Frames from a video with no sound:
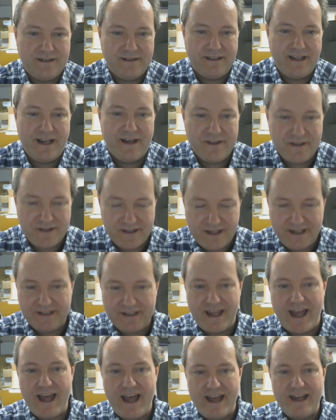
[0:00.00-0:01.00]
The other thing
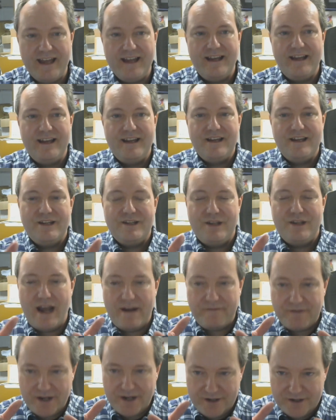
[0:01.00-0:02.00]
that you
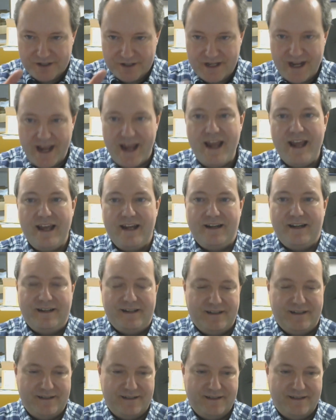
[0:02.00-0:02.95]
have to understand,